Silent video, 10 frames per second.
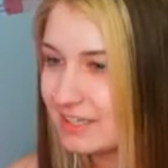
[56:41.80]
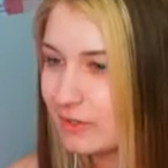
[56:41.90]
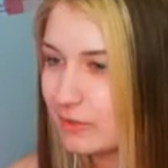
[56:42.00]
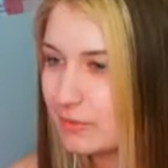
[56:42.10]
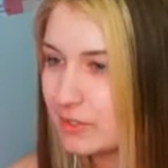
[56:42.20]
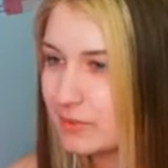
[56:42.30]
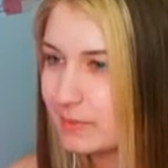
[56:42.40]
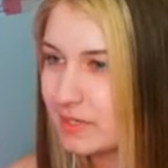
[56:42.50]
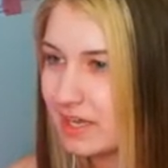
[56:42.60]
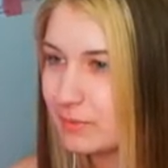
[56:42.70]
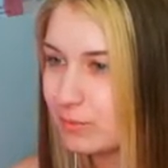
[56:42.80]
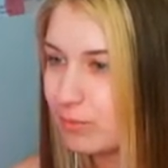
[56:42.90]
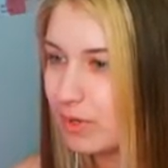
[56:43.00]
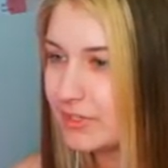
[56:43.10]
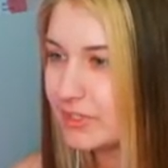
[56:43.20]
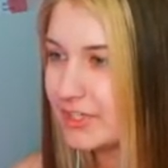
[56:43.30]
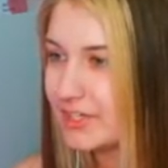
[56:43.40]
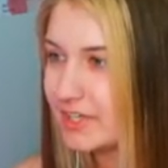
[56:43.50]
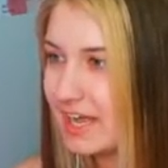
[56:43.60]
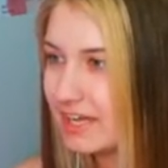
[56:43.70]
Oh, you know, I
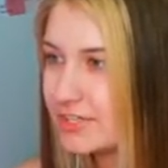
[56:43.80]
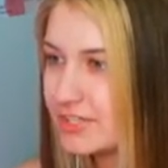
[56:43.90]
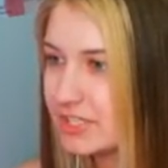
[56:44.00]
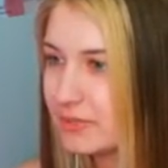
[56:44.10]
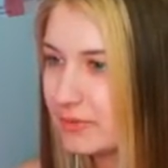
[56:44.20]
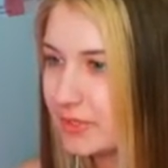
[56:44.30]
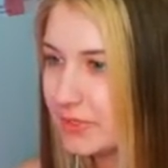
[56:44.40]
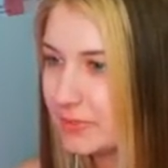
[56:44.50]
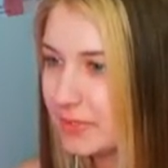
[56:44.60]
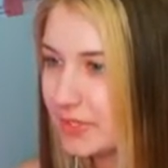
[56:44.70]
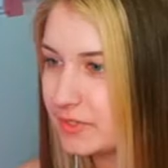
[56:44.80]
wonder. Actually, hold on, hold on.